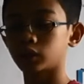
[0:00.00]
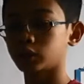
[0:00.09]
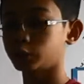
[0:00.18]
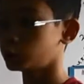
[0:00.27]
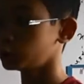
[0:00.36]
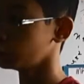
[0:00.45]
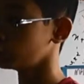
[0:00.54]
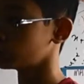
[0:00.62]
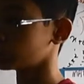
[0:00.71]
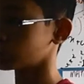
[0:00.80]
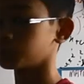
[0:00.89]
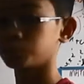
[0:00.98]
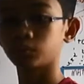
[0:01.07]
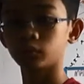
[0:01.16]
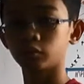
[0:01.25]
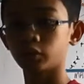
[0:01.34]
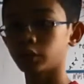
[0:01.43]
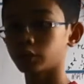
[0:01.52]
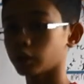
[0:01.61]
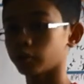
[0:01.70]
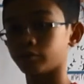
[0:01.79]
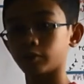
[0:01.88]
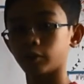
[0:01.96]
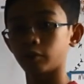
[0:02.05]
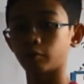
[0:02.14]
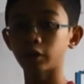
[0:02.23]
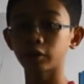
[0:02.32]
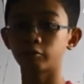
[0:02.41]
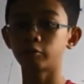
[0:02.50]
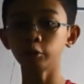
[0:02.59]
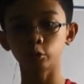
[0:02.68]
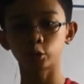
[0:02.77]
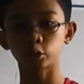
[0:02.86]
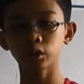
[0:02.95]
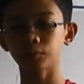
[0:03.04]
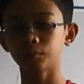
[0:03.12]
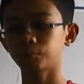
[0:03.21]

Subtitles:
a juice, we have to have a right fruit, right?